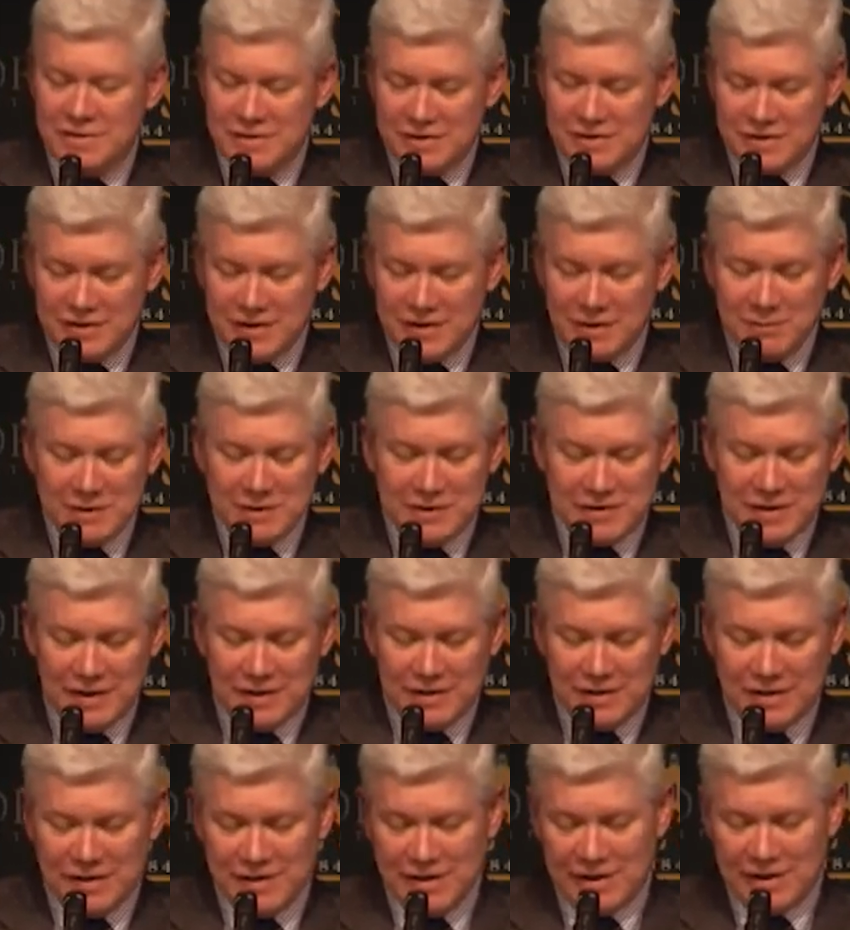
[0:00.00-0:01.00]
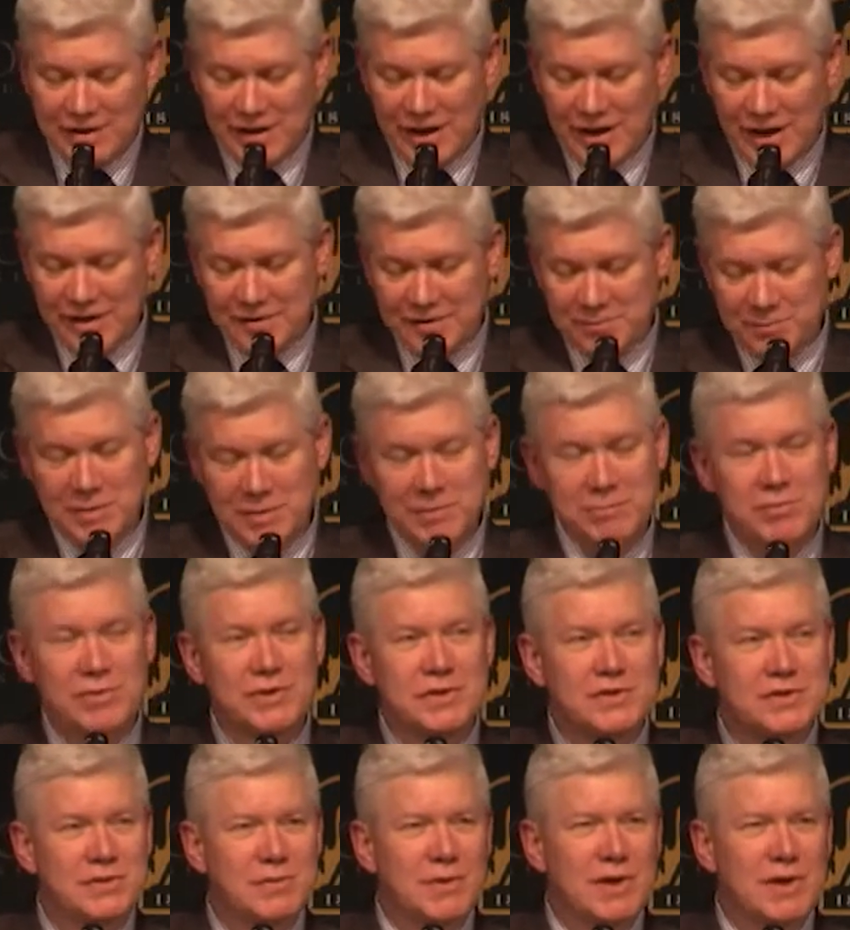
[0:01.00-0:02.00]
And to some extent, I think it has been
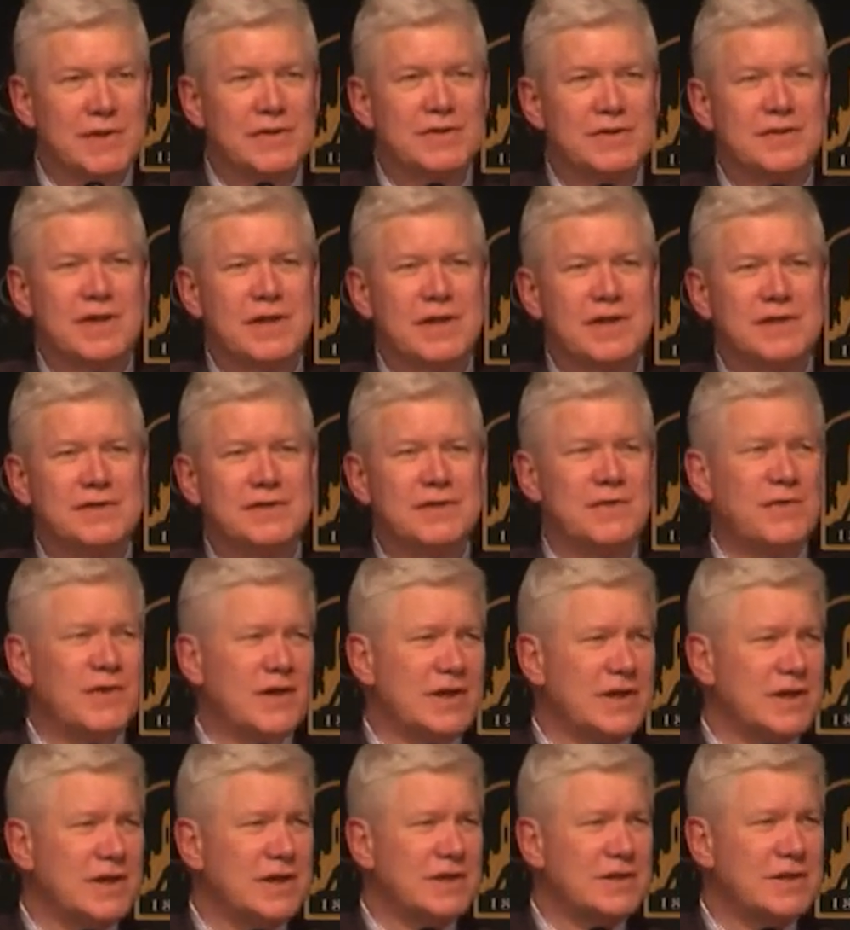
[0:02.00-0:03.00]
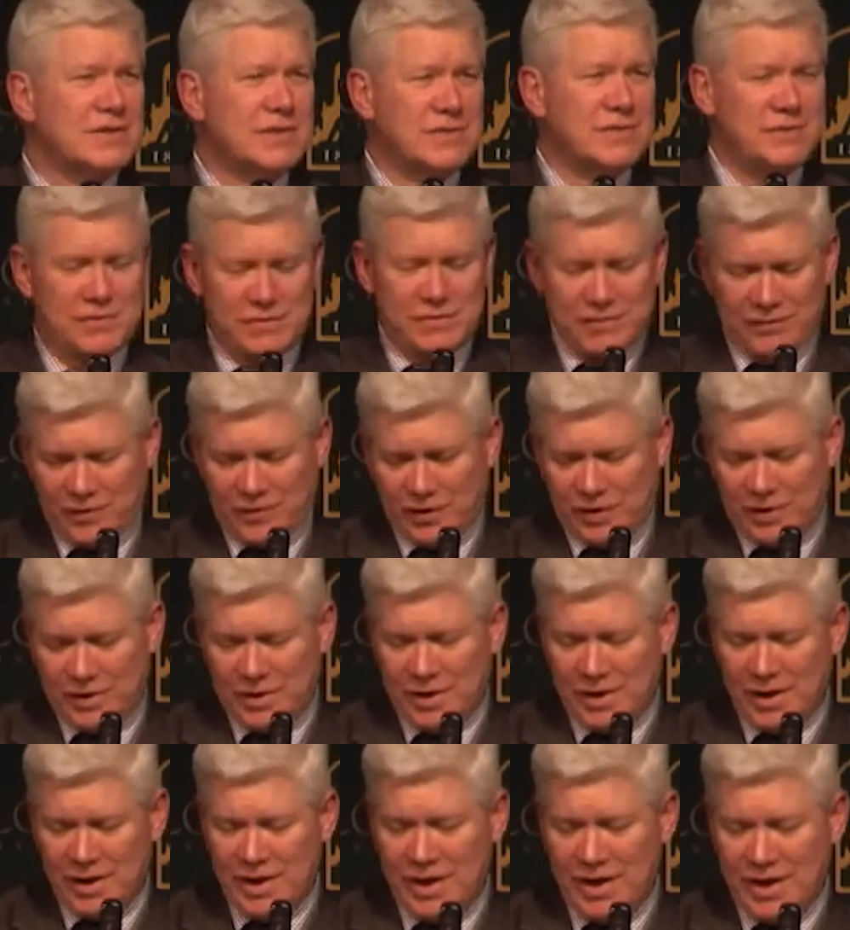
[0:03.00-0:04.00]
put to one side, so far, so, so
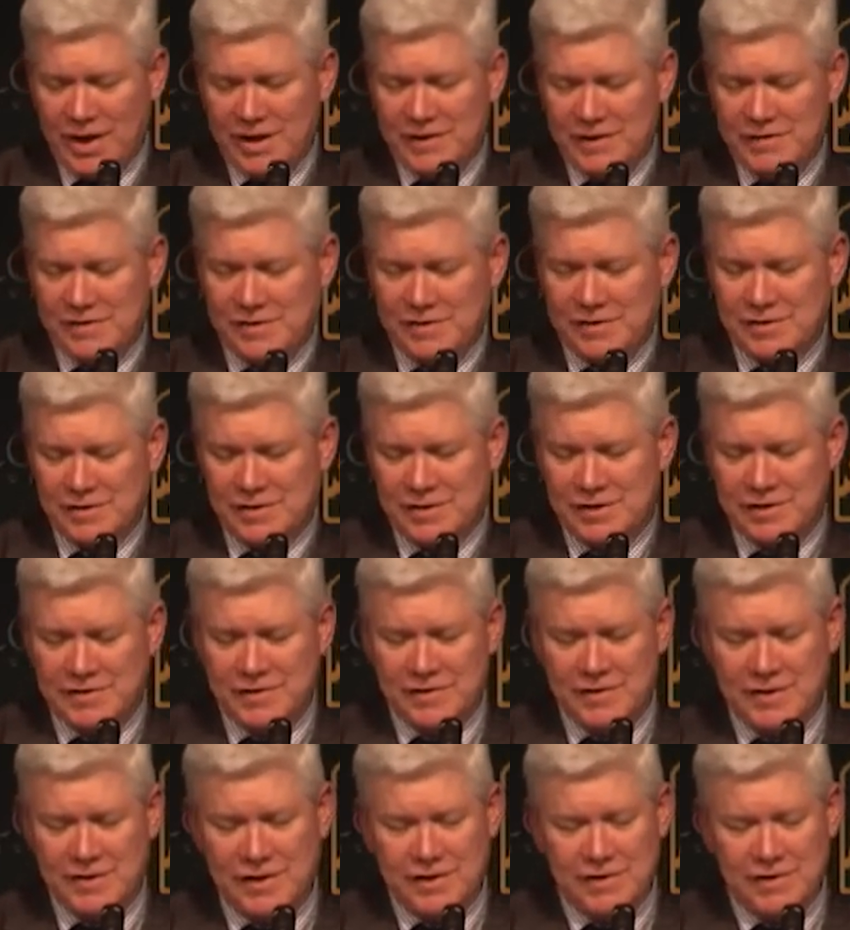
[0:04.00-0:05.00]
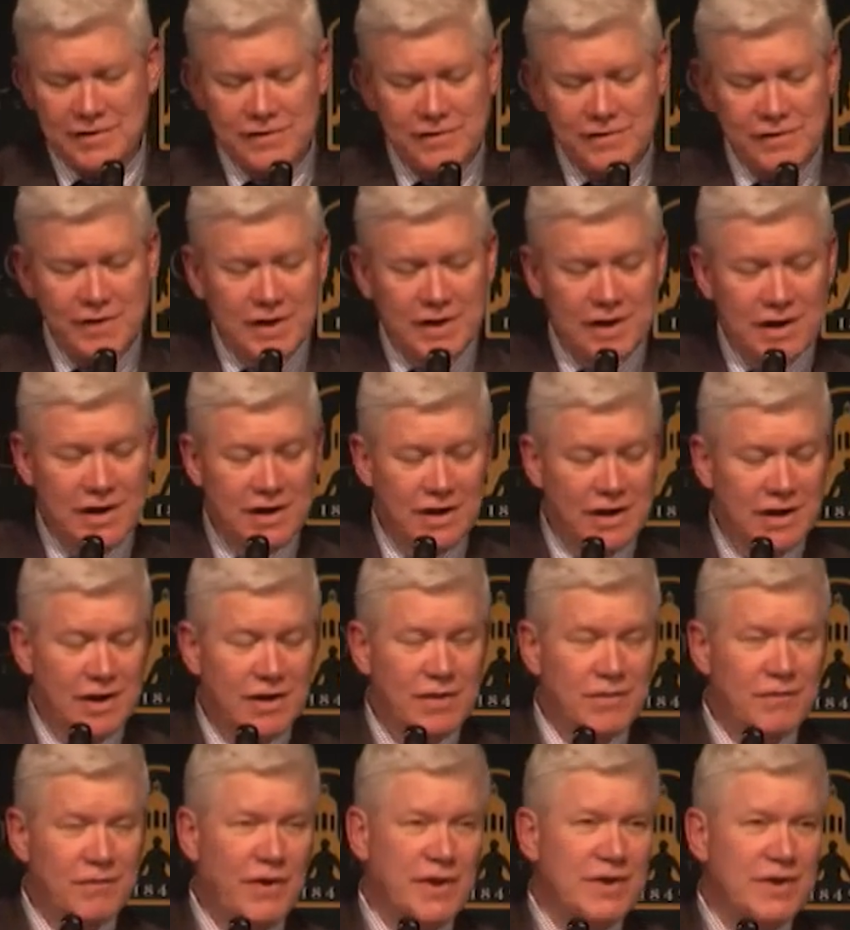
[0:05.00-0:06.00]
far as concerns the
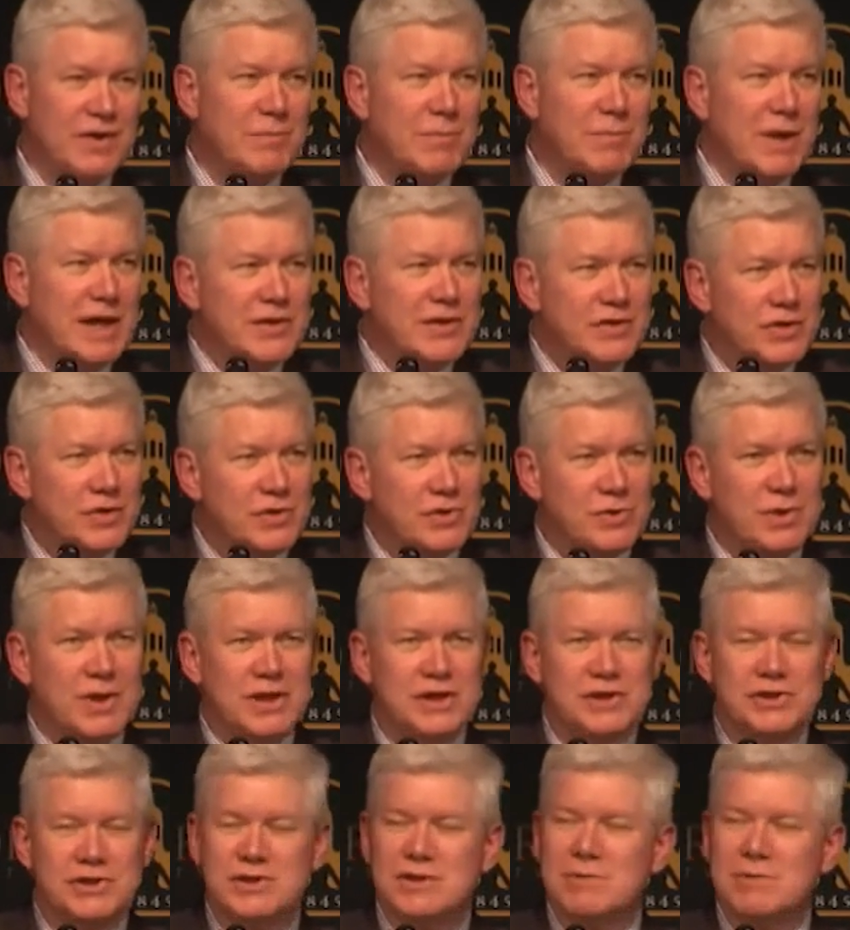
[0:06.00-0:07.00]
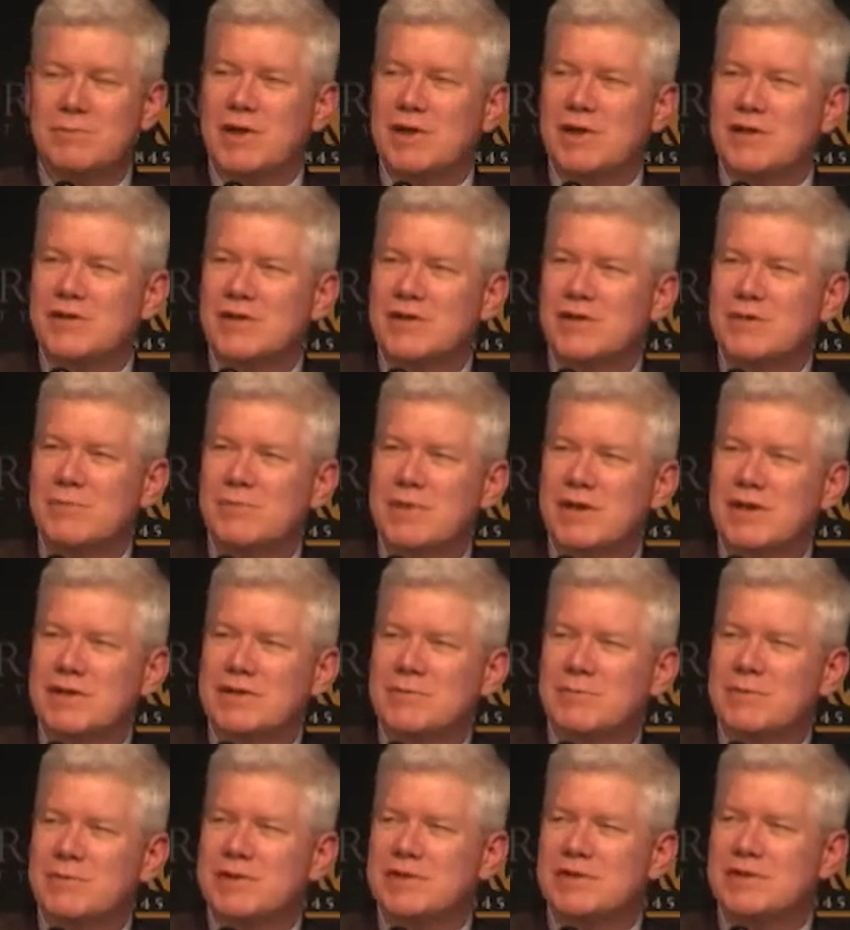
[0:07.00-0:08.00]
fundamental question about the
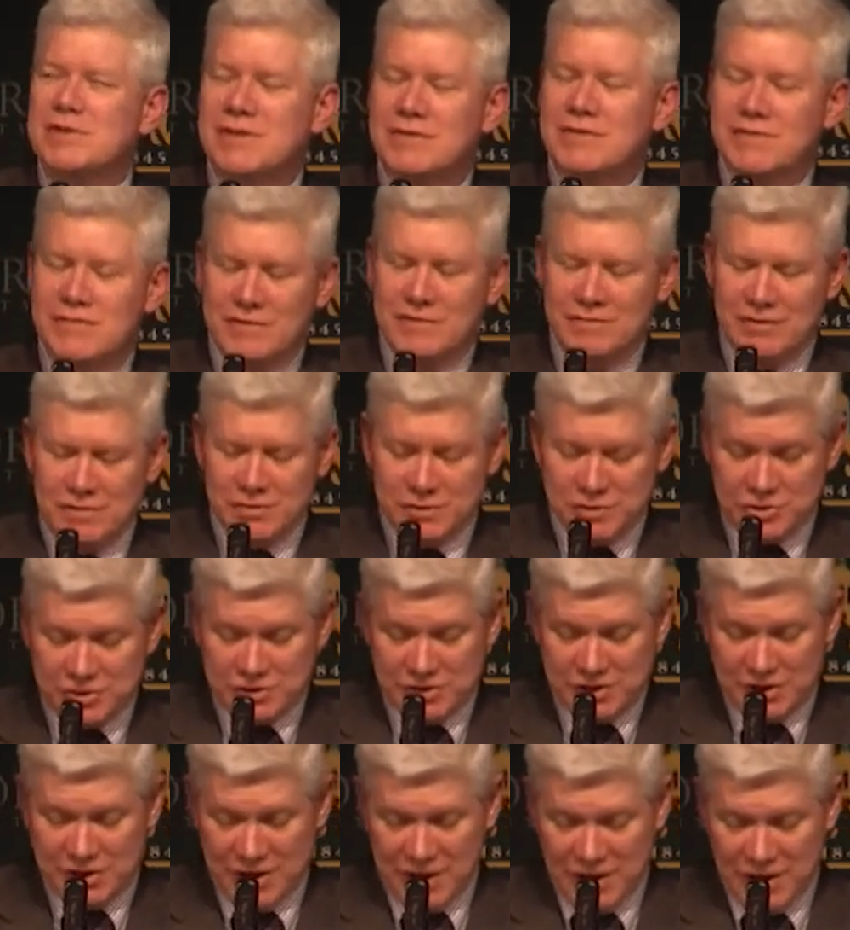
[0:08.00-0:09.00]
compatibility of evolution